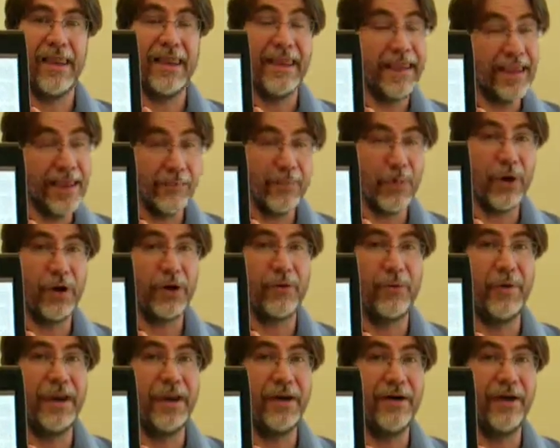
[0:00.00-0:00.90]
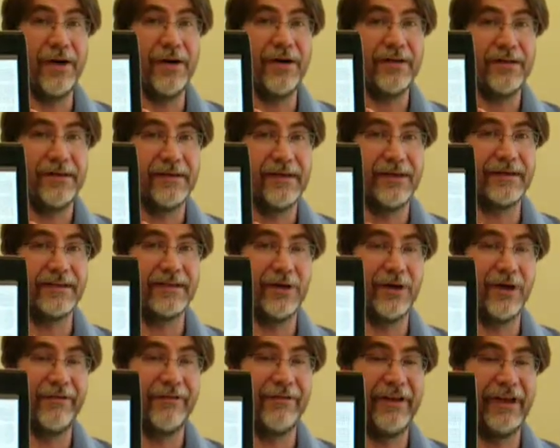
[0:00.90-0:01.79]
ebook reader that's
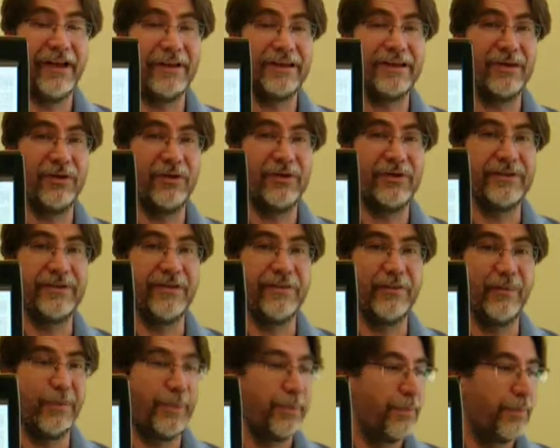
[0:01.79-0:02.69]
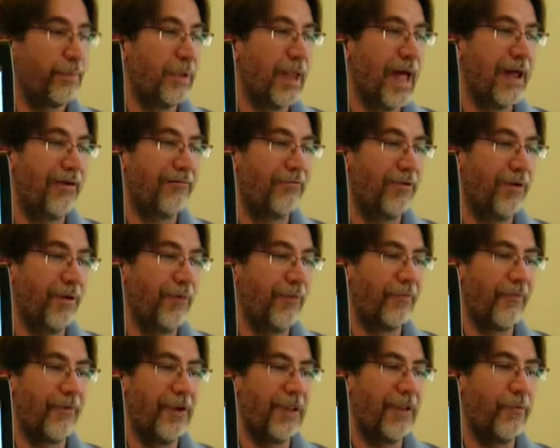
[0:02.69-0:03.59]
sort of an exclusive platform
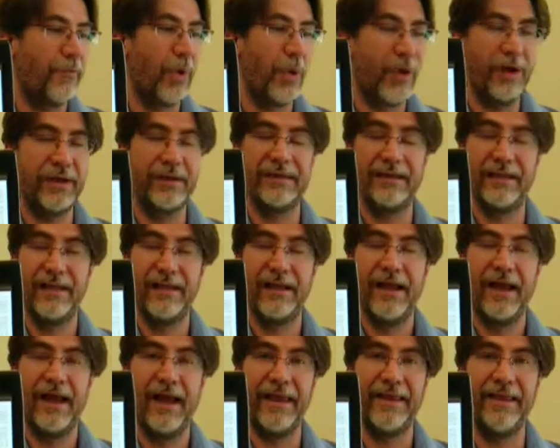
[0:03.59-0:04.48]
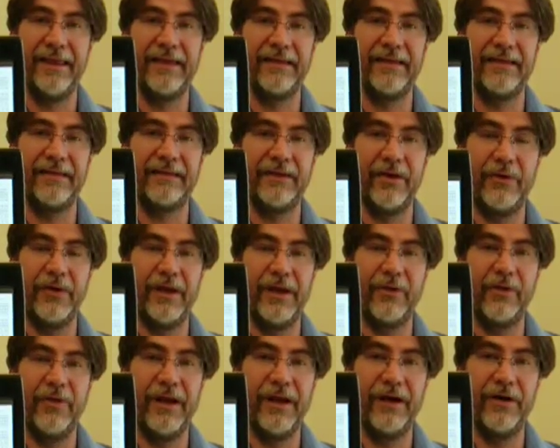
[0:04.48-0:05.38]
for ebooks, I think the
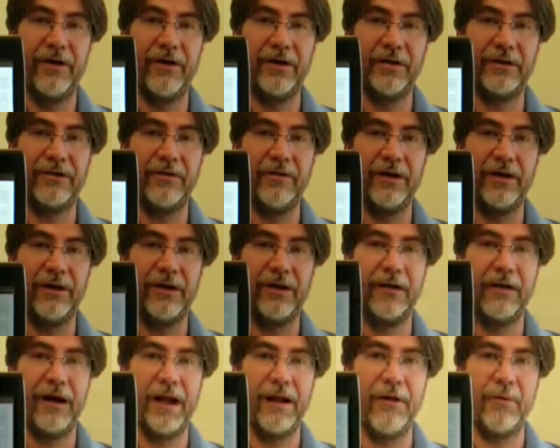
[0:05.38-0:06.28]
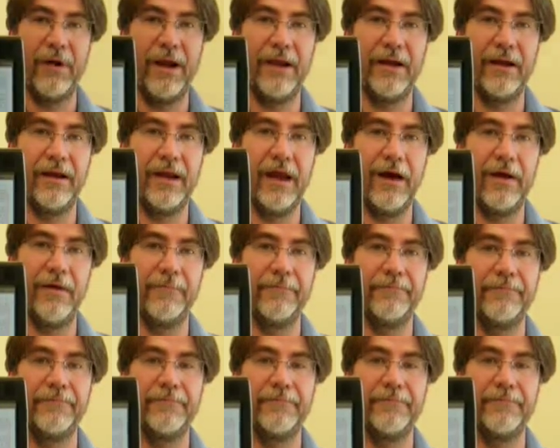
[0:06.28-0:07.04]
Sony Reader is a really great way to go.